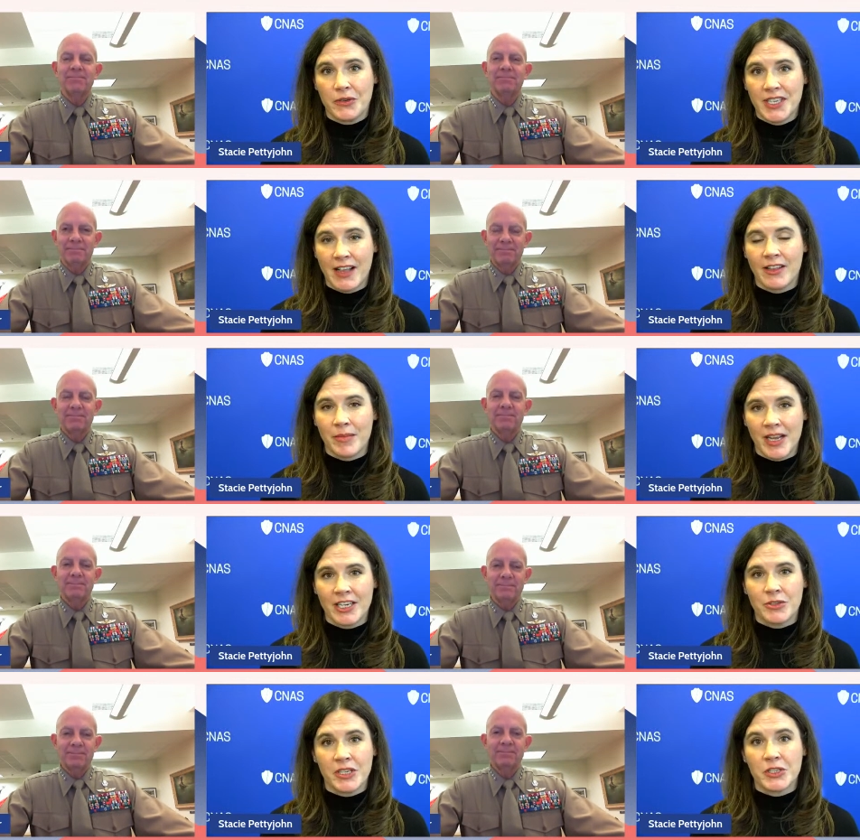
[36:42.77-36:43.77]
Speaker 1: Talent
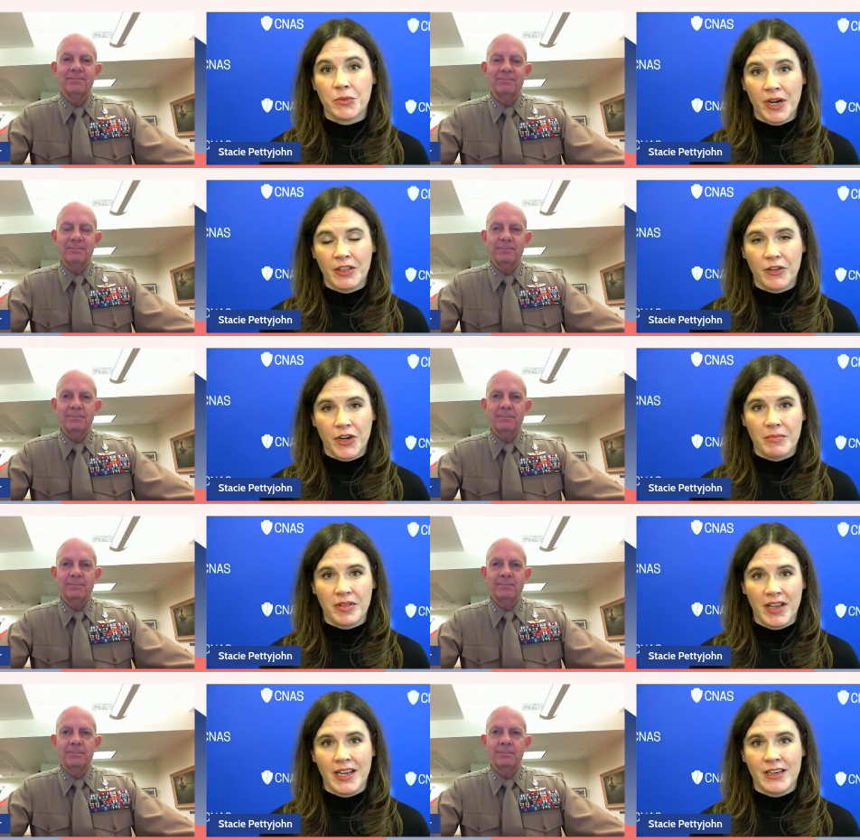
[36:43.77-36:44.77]
Management 2030
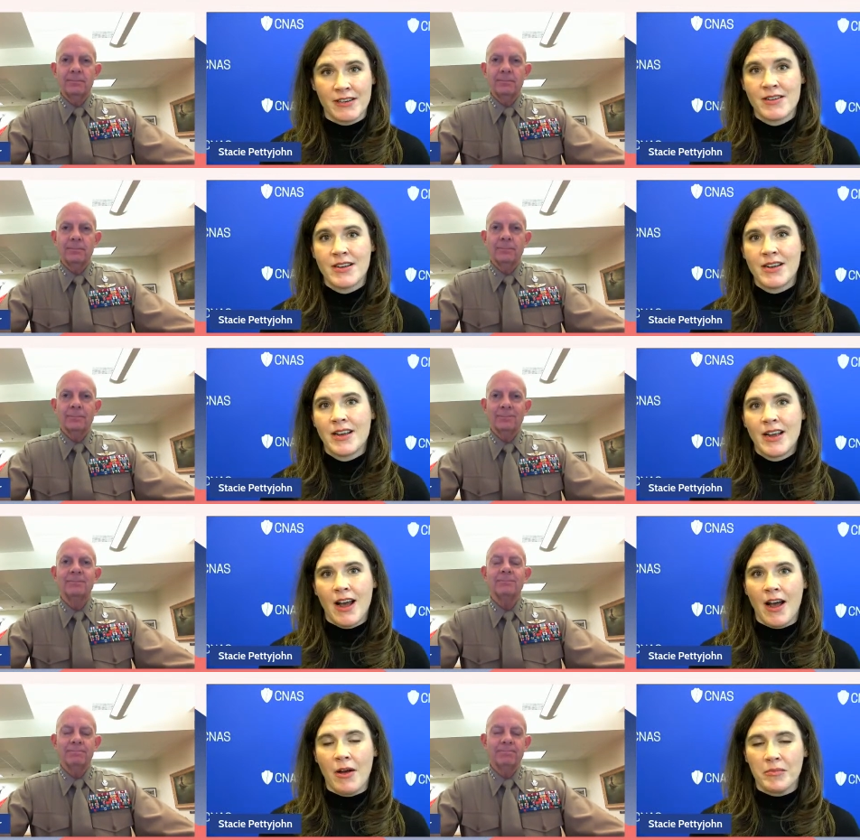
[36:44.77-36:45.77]
plan.
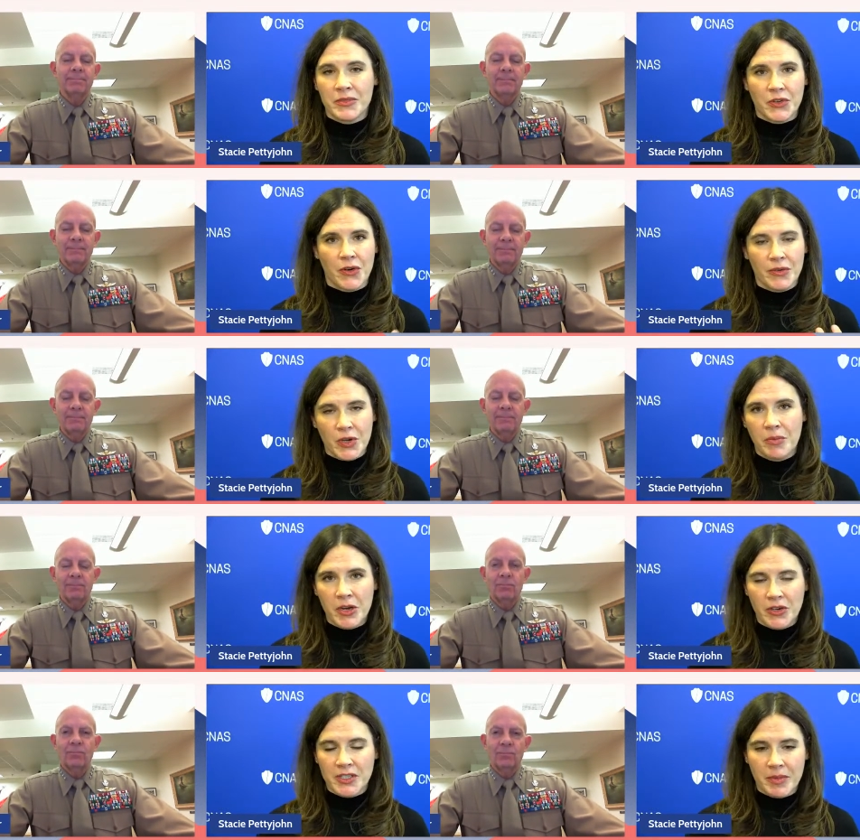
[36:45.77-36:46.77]
So I was
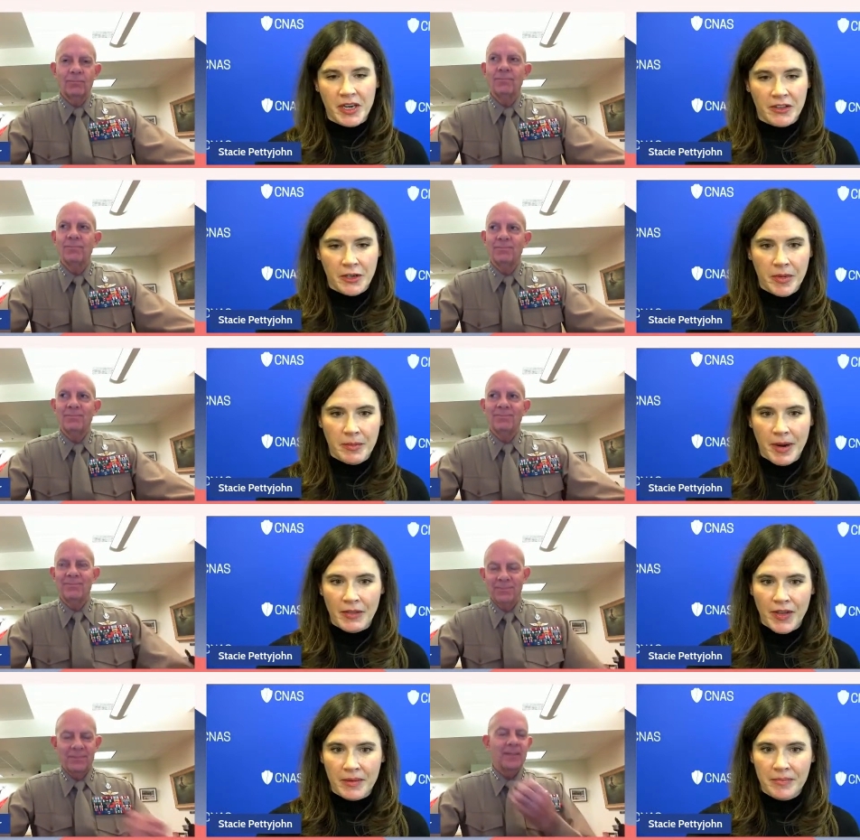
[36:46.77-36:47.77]
hoping you could speak a little bit
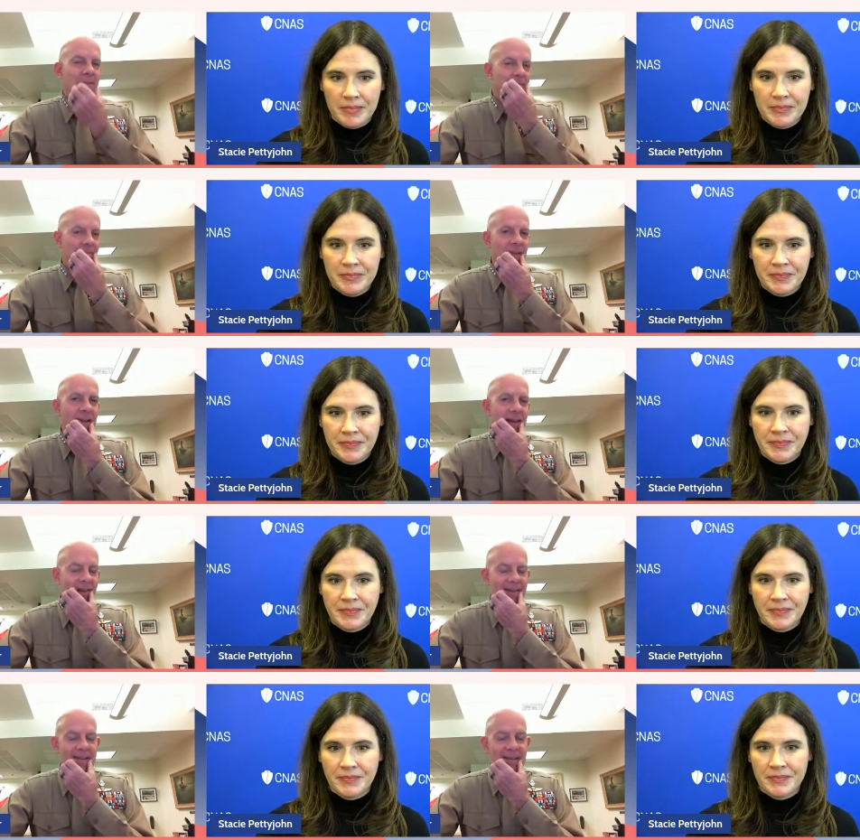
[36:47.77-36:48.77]
about that.
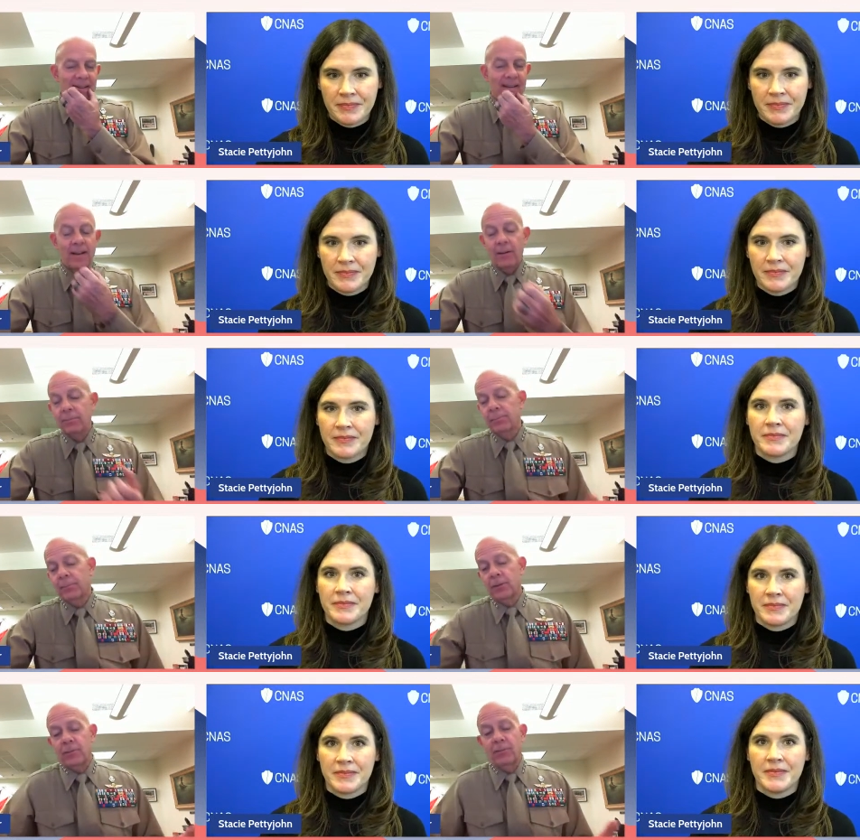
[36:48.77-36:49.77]
Speaker 2: Yeah.
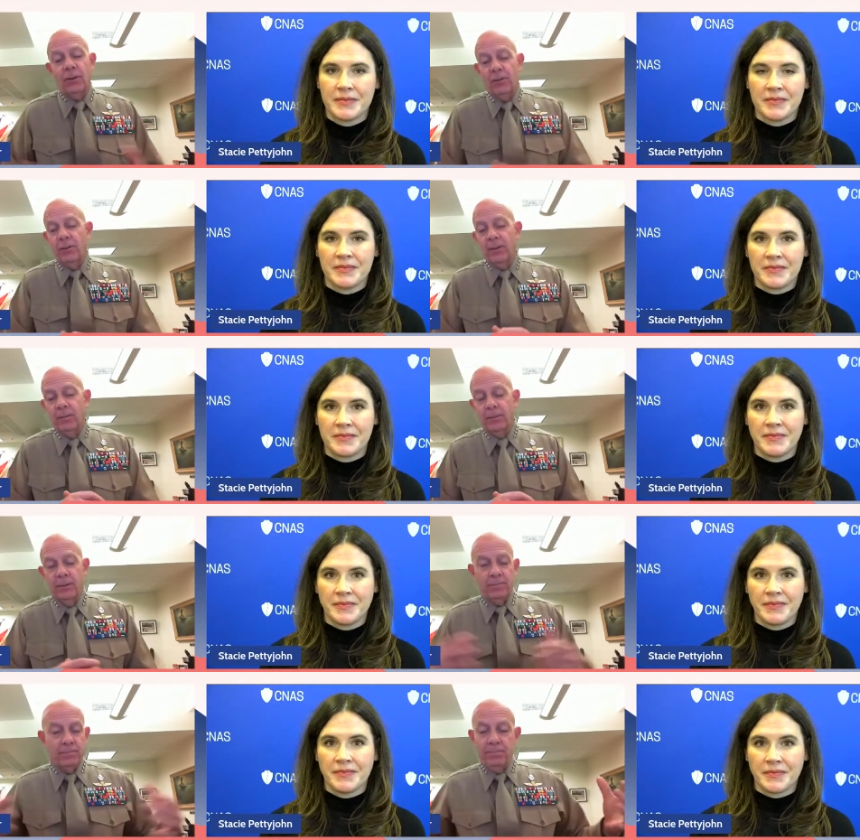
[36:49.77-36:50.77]
First of all,
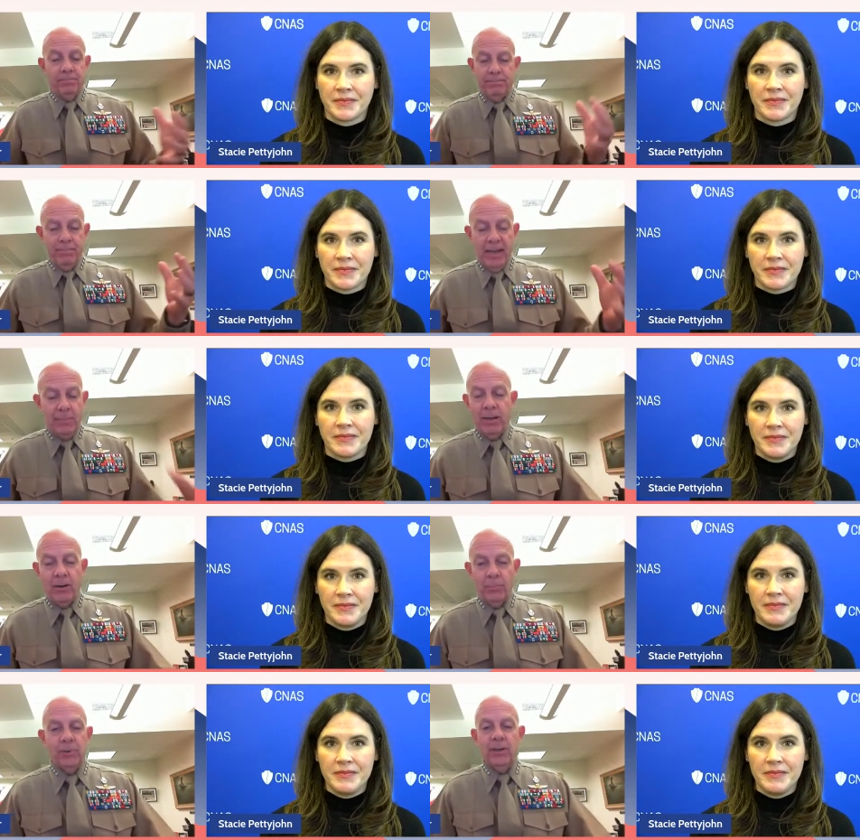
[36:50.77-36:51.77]
the
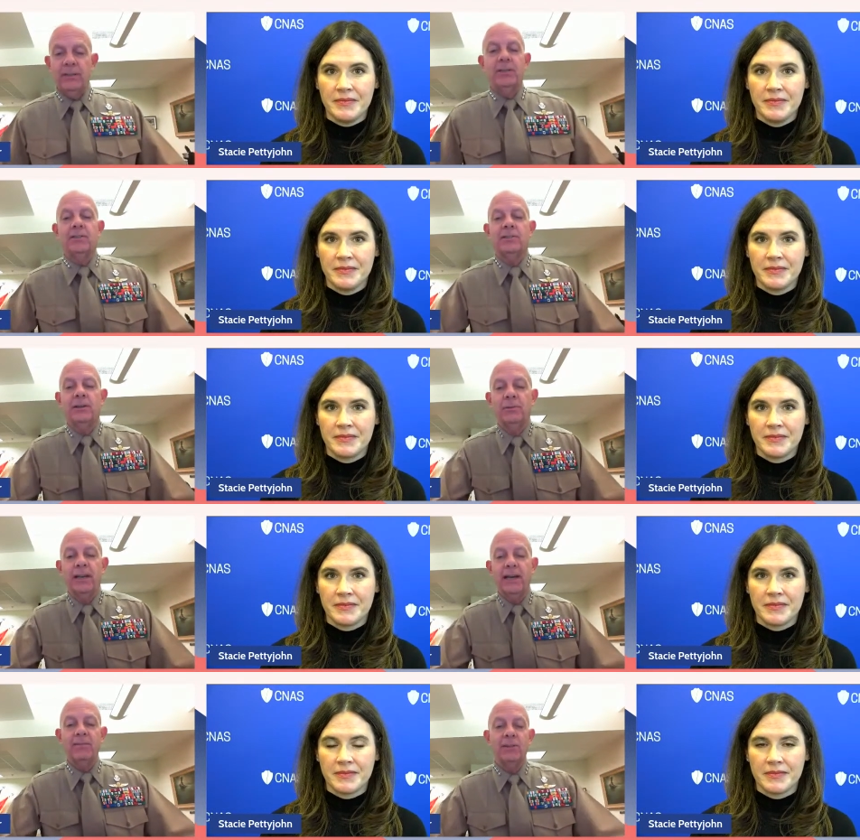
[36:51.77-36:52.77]
manpower process that
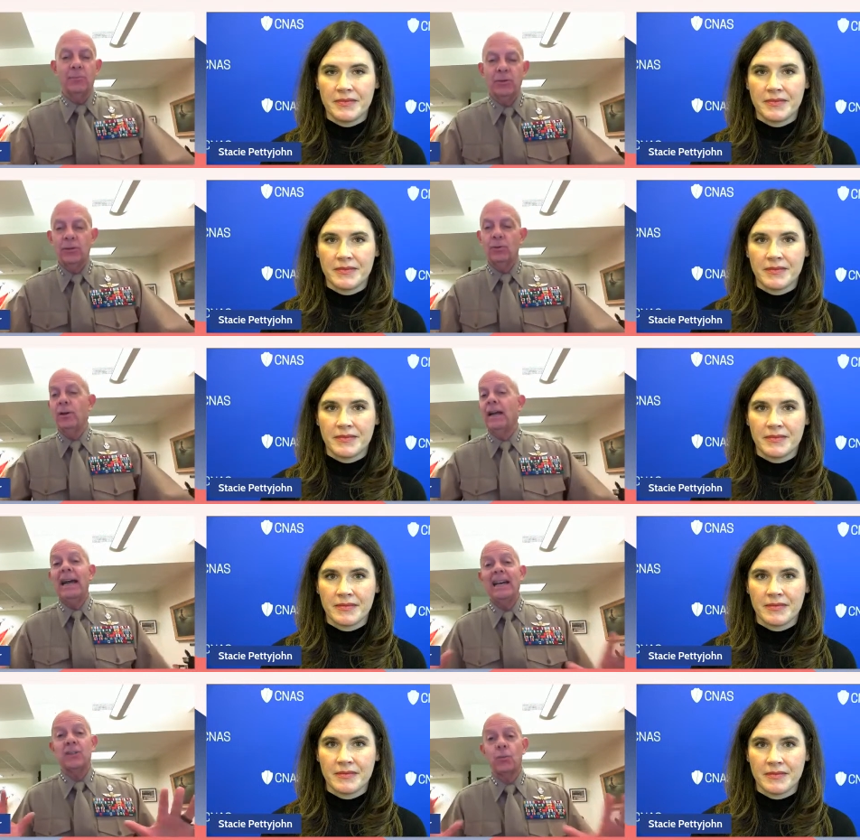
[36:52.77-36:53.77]
we have in the Marine
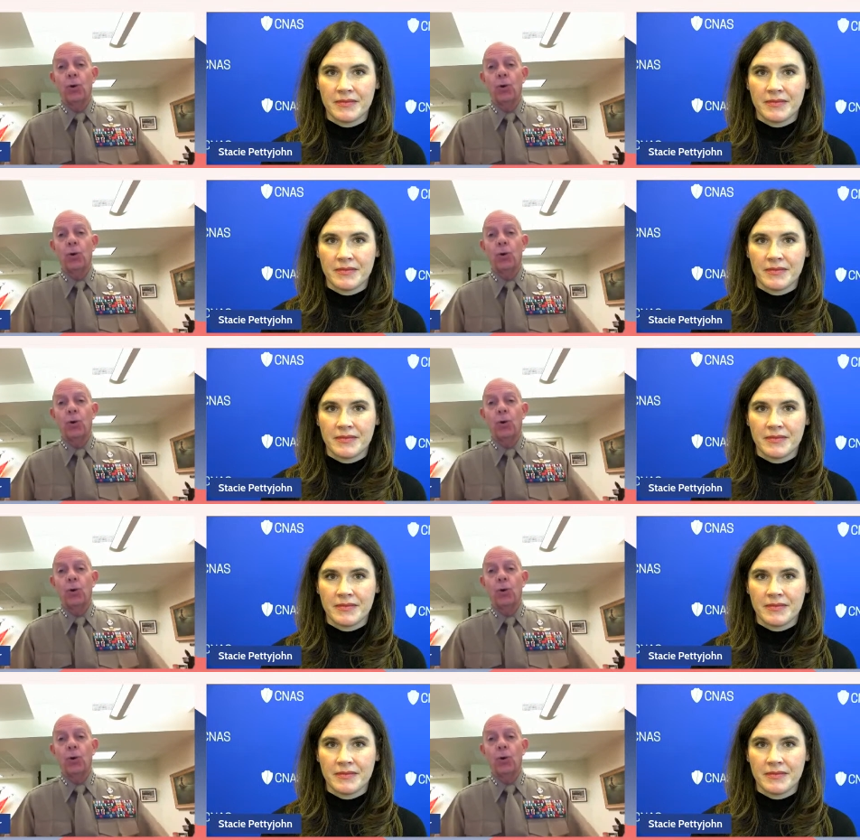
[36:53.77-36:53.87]
Corps has